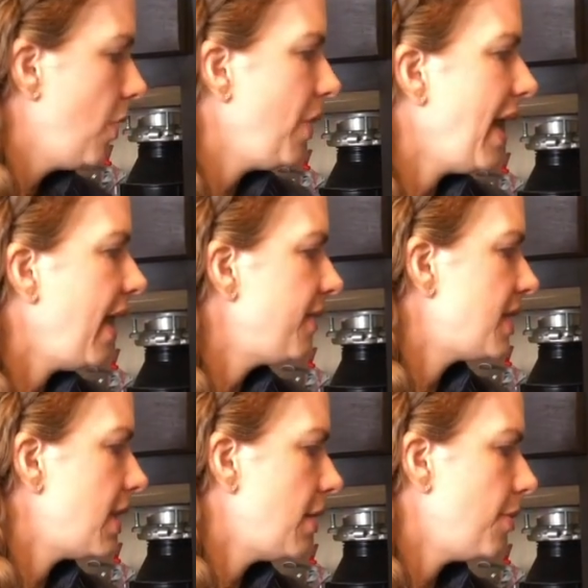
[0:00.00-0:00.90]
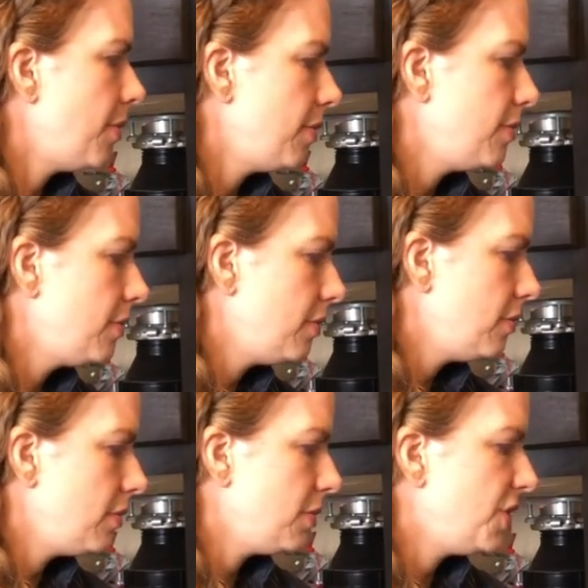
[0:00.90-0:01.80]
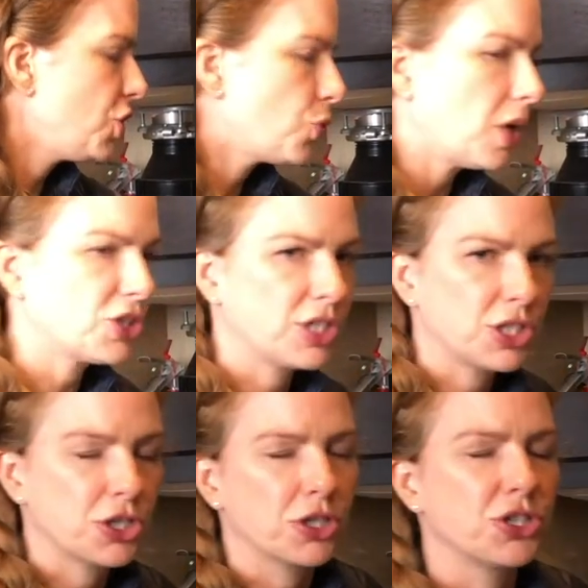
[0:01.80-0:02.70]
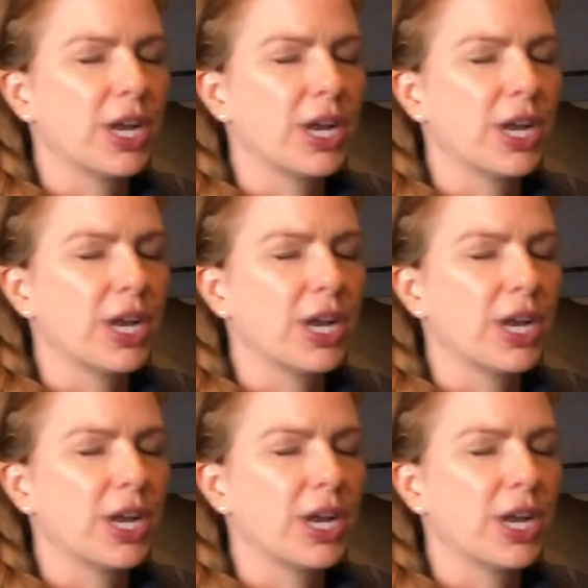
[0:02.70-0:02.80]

We have some dishwashing detergent.